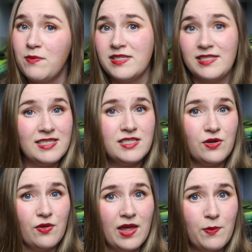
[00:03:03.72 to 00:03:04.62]
that was
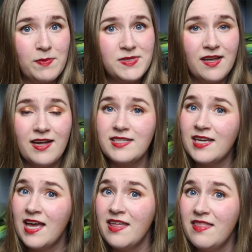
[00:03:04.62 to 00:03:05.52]
listed on their website,
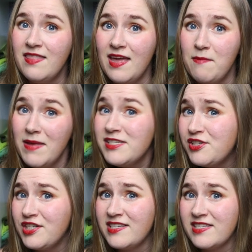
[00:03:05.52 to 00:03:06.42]
their
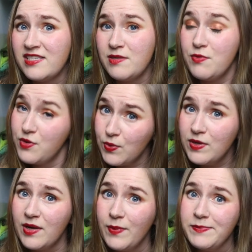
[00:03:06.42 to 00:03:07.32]
messaging system through their